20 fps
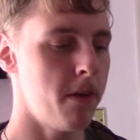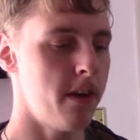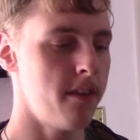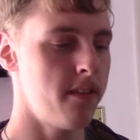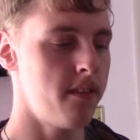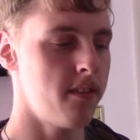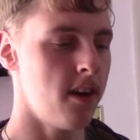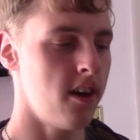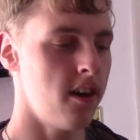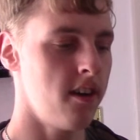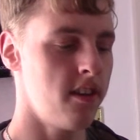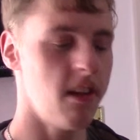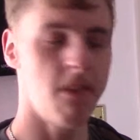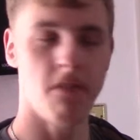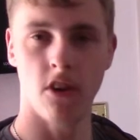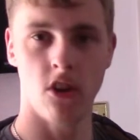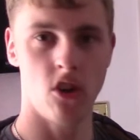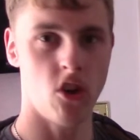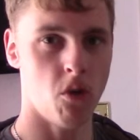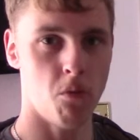but
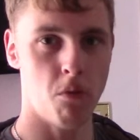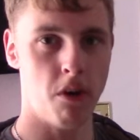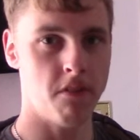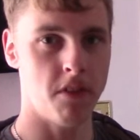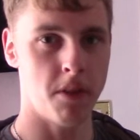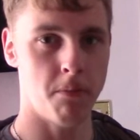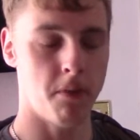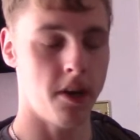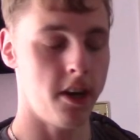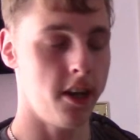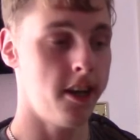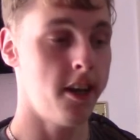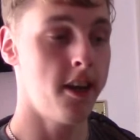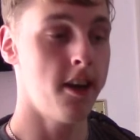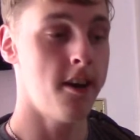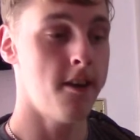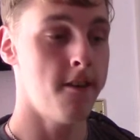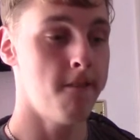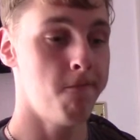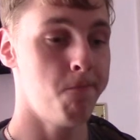definitely not worth the money.
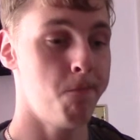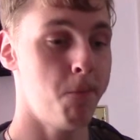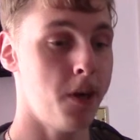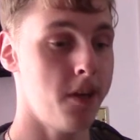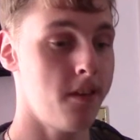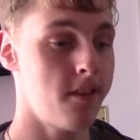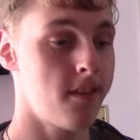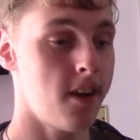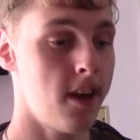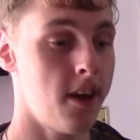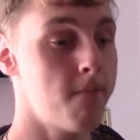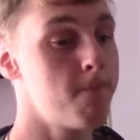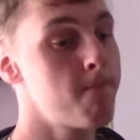But